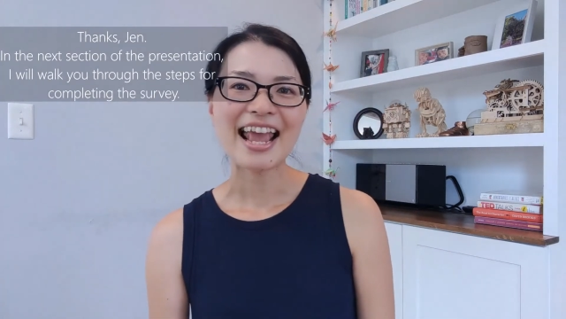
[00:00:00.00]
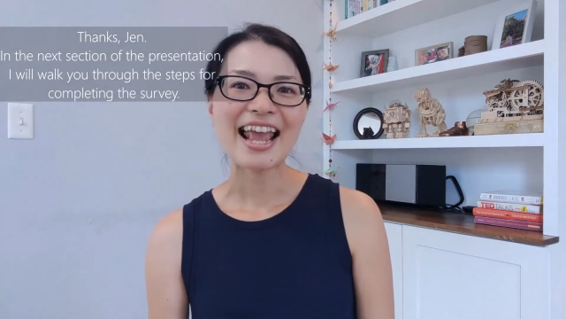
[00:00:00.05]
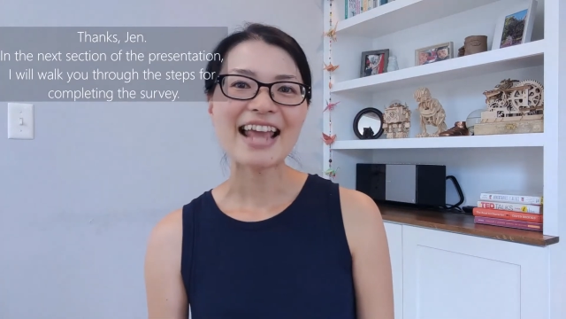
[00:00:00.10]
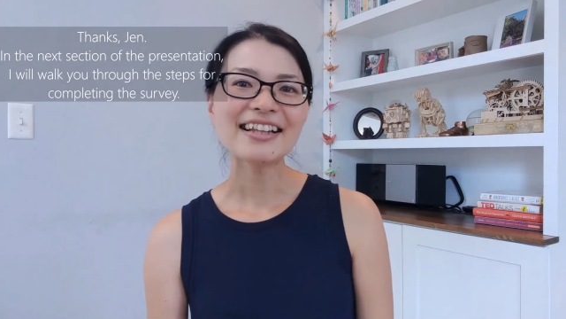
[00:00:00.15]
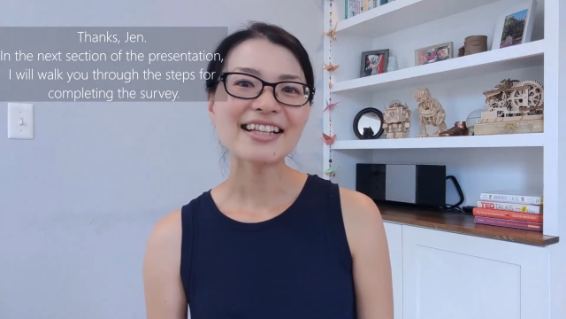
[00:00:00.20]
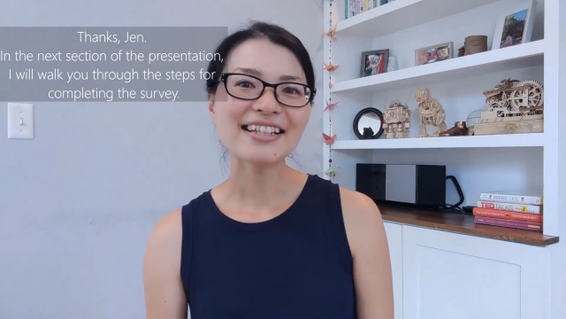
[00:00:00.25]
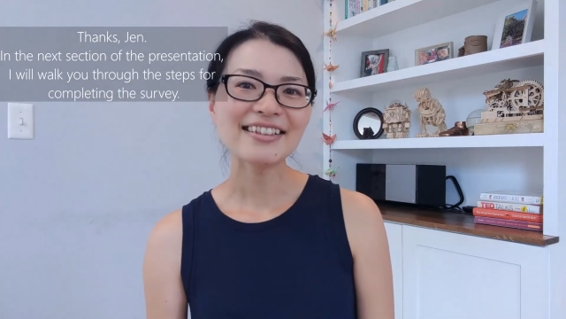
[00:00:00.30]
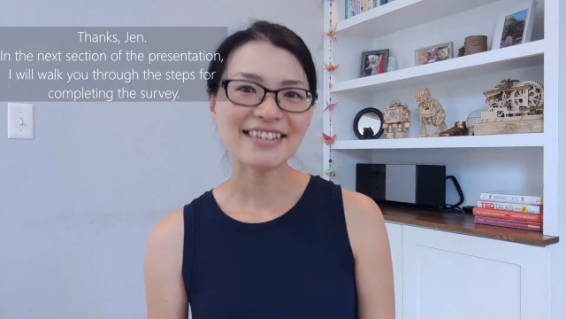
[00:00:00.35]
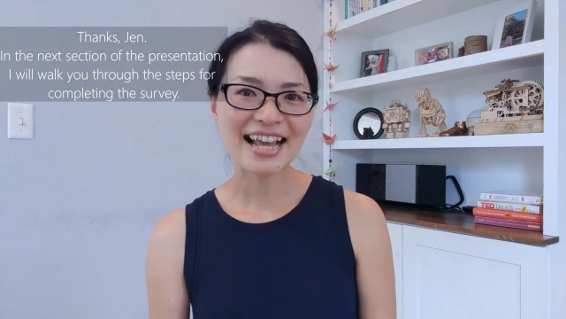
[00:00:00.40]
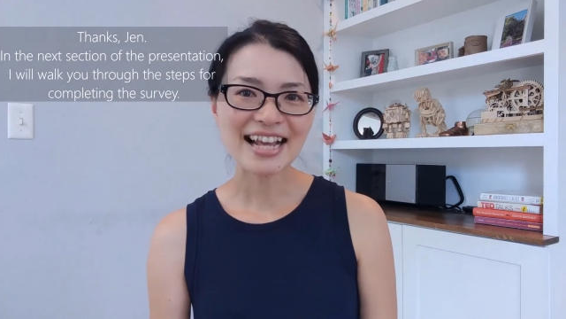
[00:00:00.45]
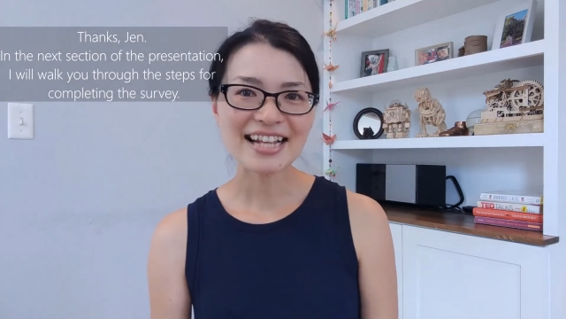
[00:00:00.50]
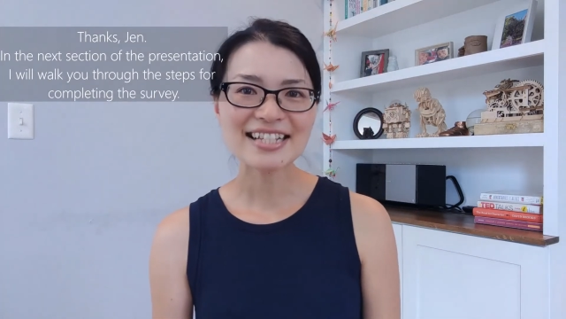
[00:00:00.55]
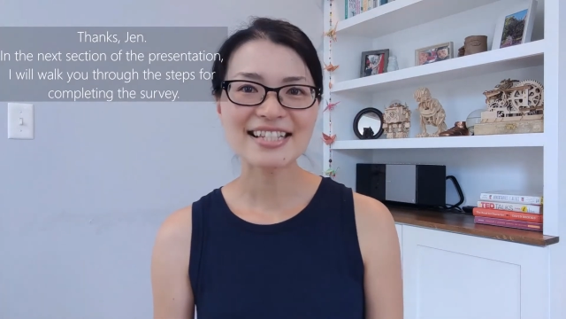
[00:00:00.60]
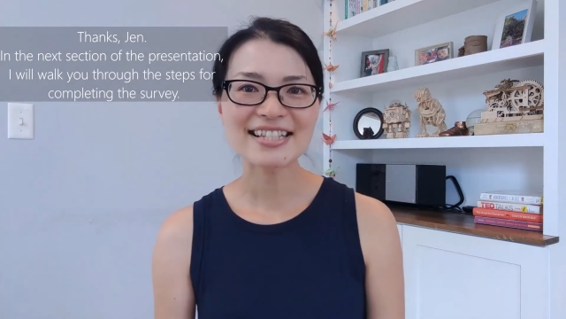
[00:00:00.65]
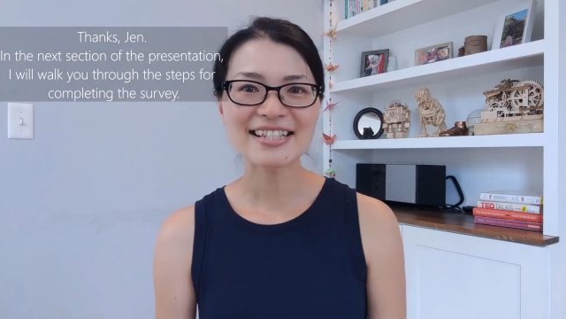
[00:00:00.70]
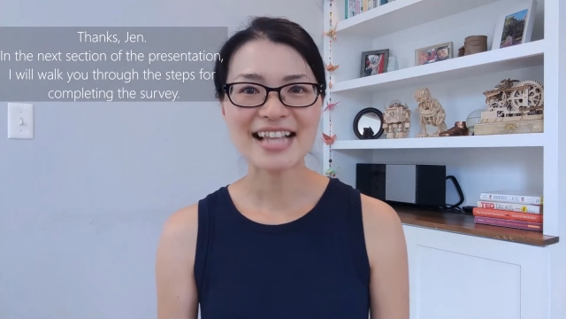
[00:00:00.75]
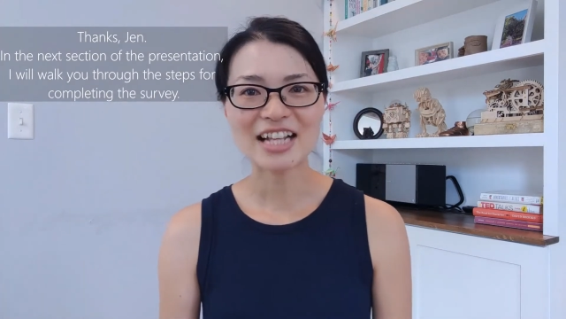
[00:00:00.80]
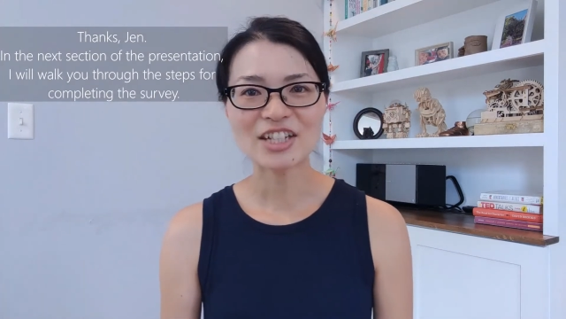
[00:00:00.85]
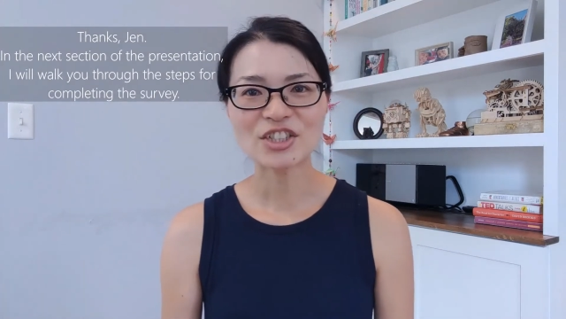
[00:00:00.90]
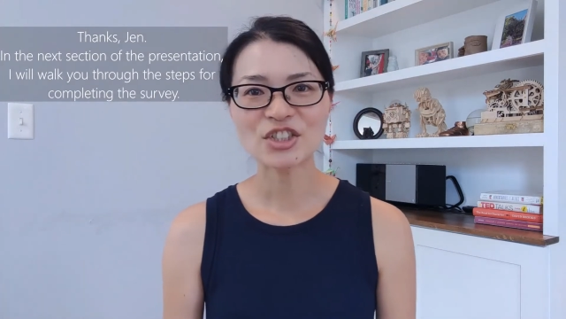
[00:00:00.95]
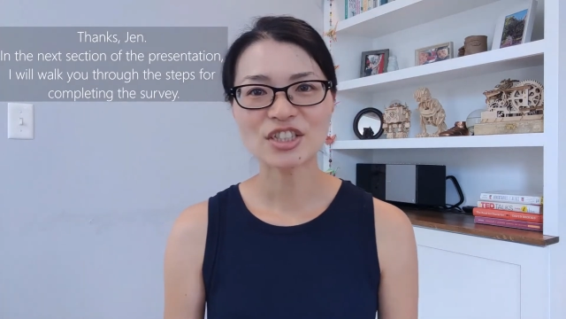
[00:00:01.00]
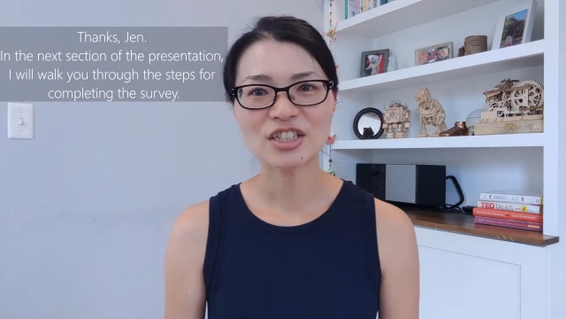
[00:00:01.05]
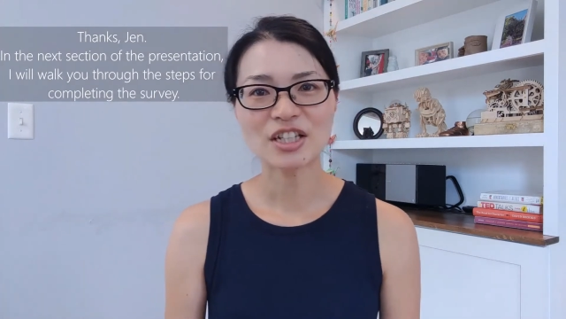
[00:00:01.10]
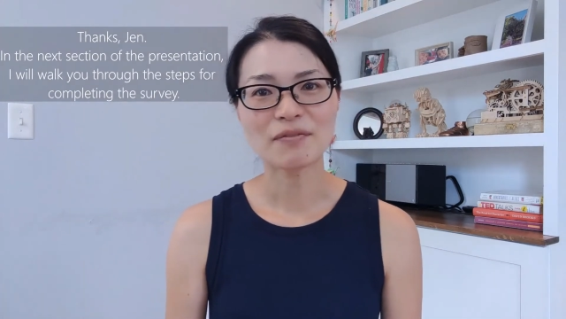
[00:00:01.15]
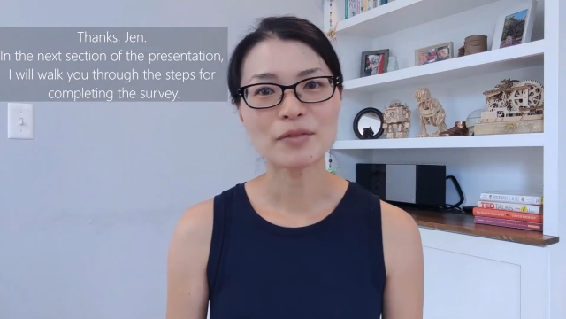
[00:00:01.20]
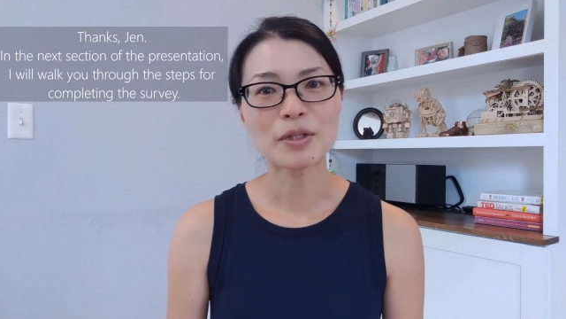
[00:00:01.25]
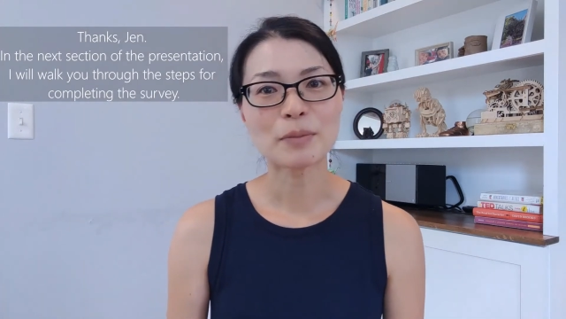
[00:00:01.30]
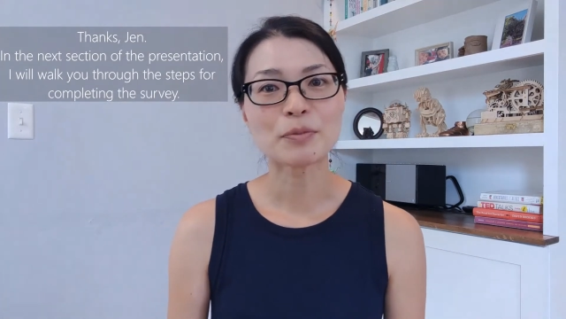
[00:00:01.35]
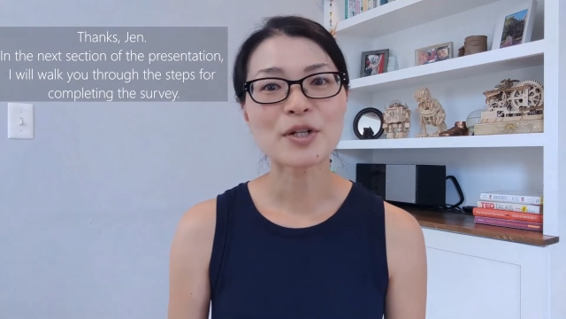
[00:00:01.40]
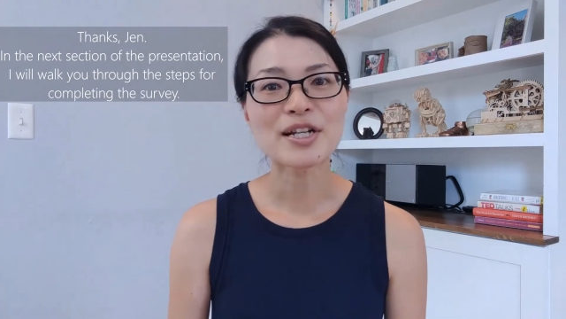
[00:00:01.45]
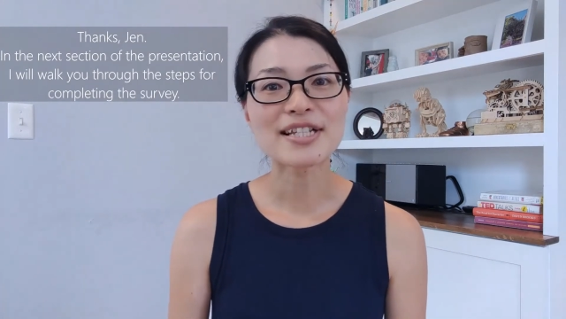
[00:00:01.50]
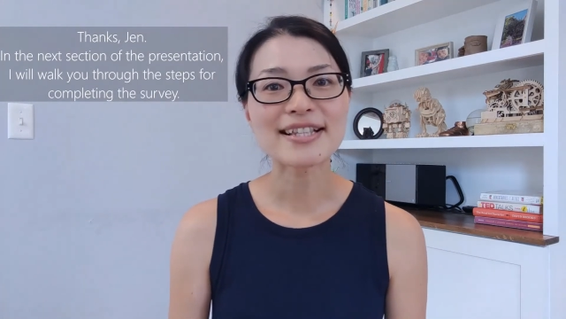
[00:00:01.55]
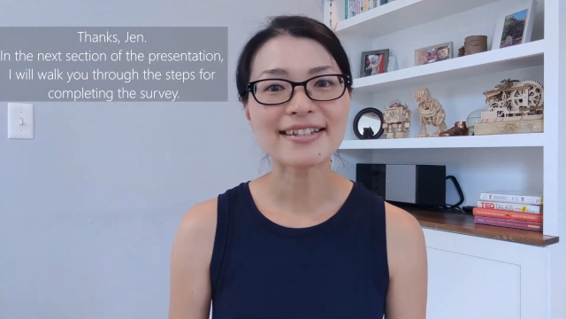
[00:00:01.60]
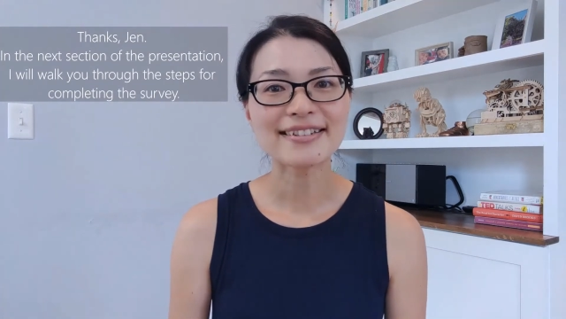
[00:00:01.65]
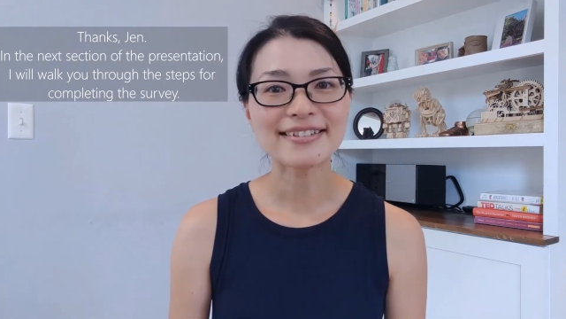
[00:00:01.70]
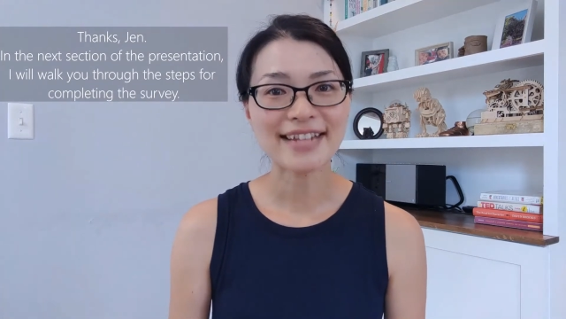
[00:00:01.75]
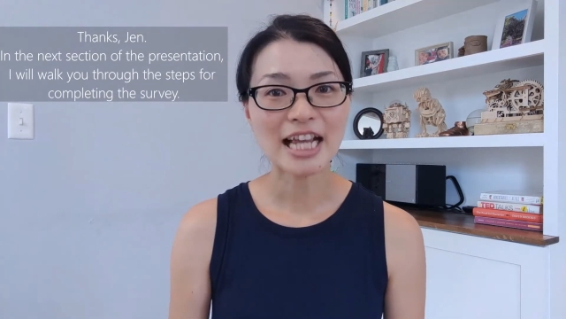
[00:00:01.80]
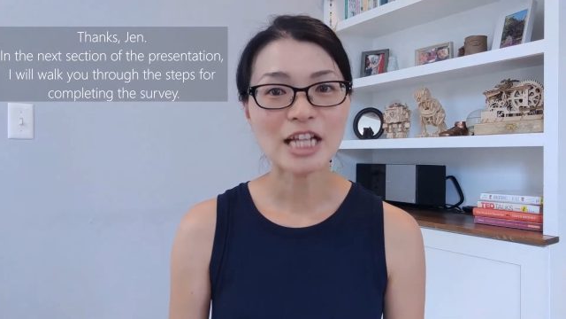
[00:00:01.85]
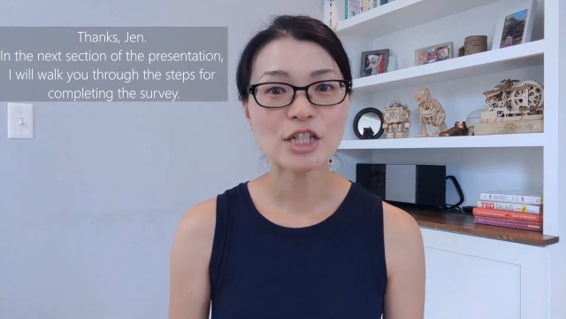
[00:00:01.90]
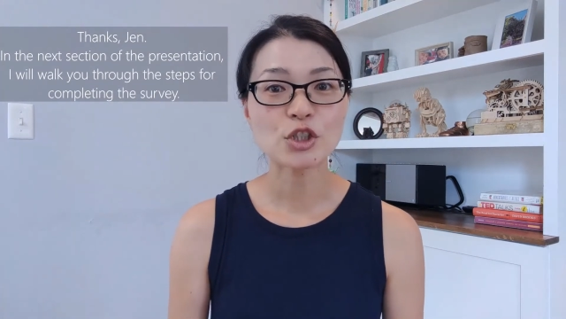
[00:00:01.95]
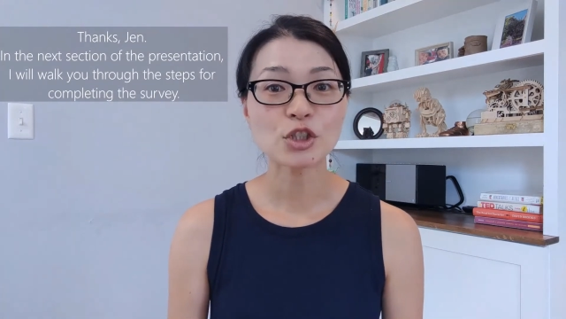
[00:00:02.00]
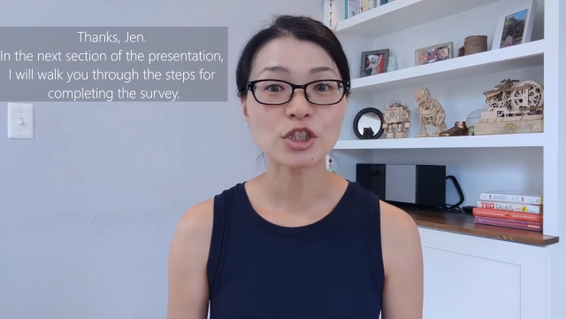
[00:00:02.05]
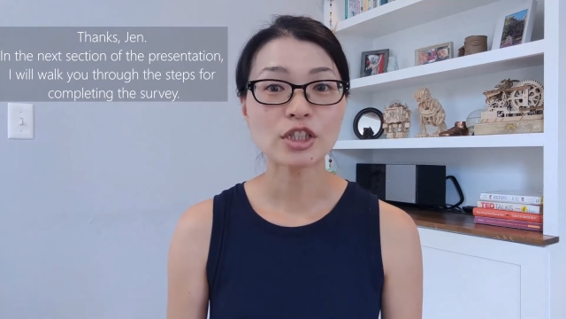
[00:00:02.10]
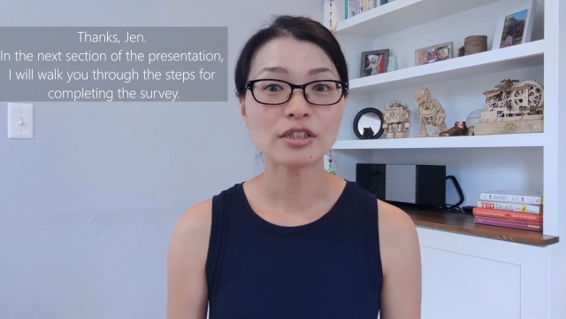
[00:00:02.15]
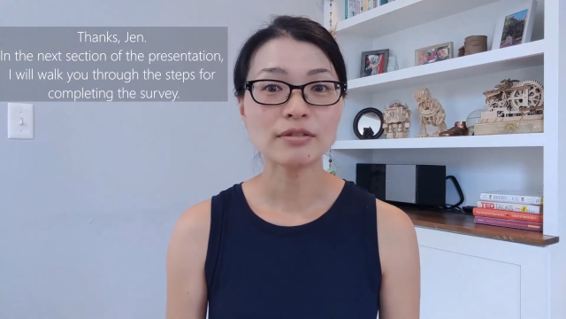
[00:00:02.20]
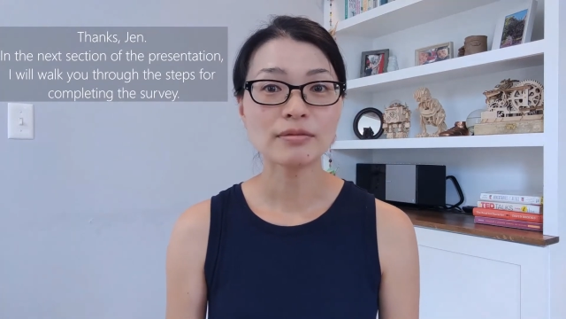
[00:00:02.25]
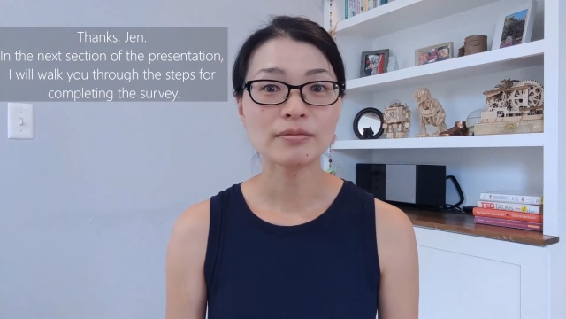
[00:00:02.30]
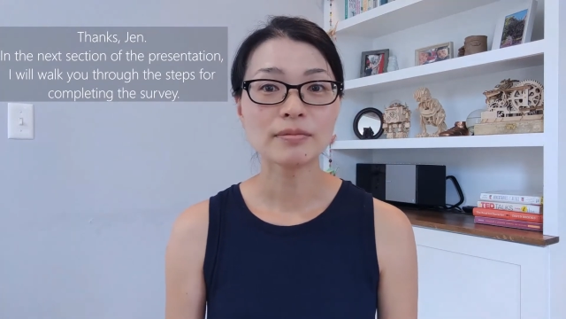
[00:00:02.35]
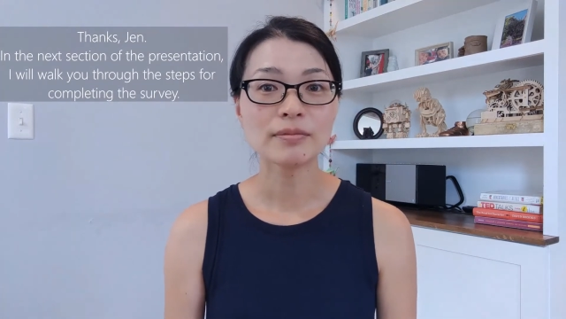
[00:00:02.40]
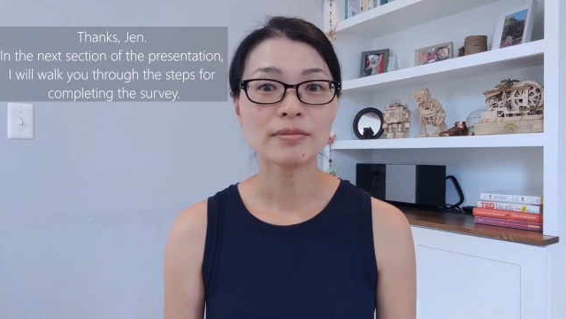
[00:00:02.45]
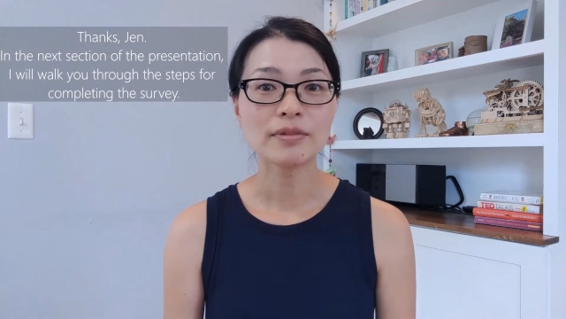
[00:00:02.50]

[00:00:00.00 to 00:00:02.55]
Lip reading: In the next section of the presentation,